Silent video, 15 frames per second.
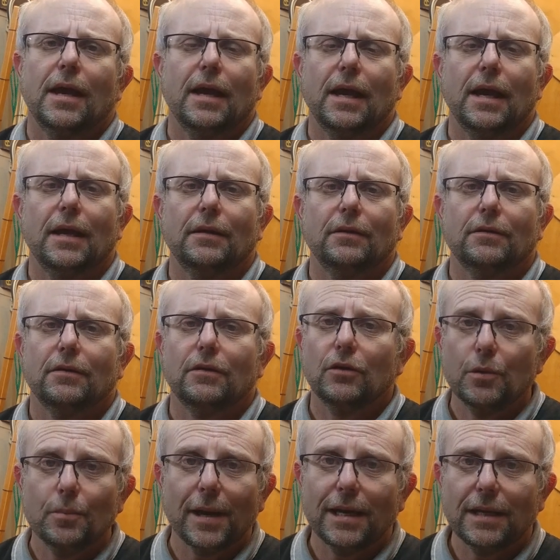and you
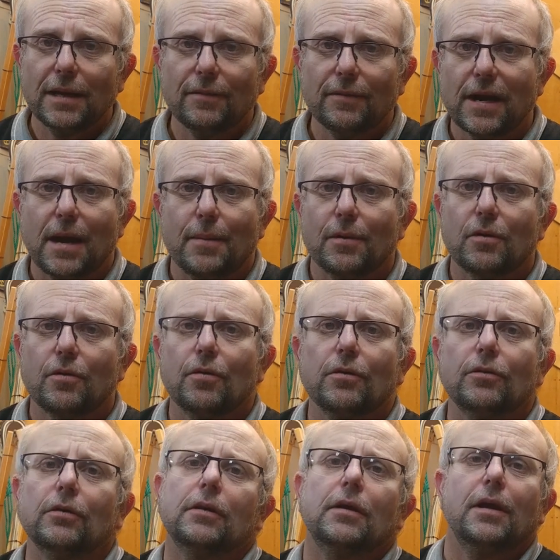may never come across
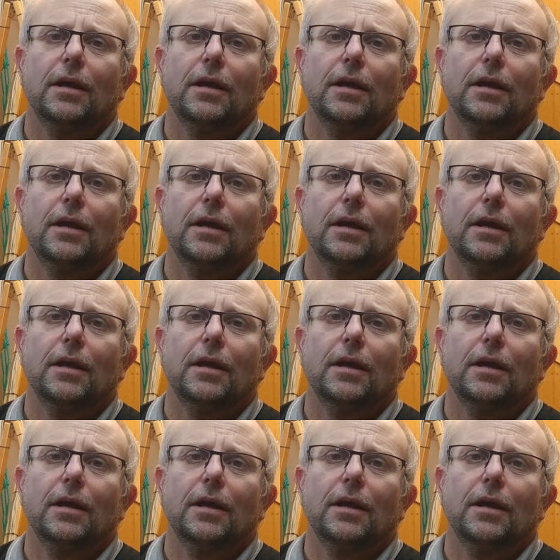it.